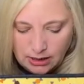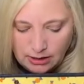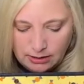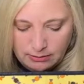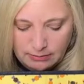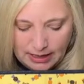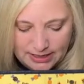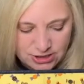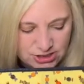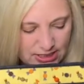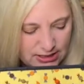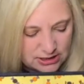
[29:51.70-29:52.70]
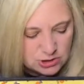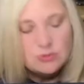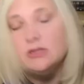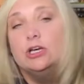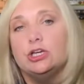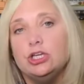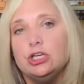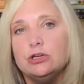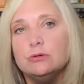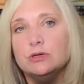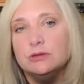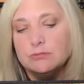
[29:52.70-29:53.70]
Um, I just think this would look
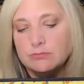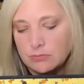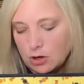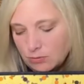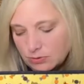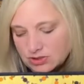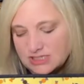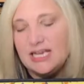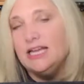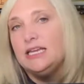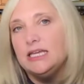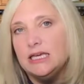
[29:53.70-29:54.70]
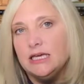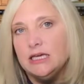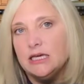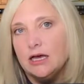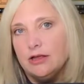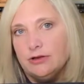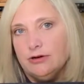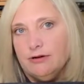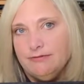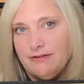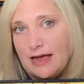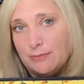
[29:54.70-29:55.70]
cute with almost any color
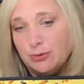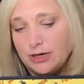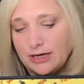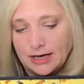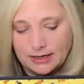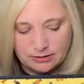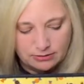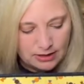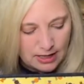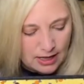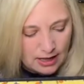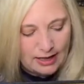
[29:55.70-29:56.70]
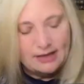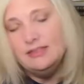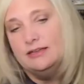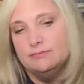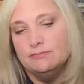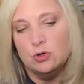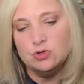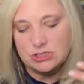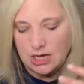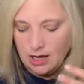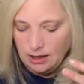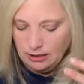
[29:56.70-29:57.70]
of fabric. I don't, I think most
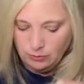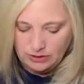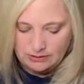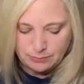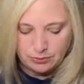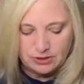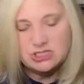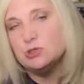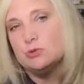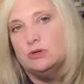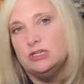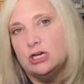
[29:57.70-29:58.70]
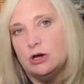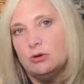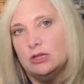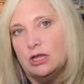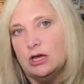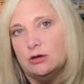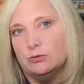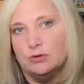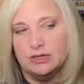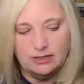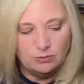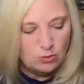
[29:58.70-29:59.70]
Halloween prints would go along
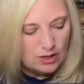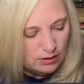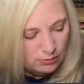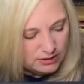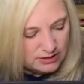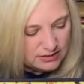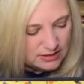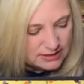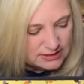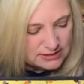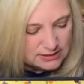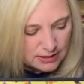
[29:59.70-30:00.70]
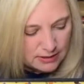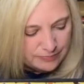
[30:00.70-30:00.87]
really well with this.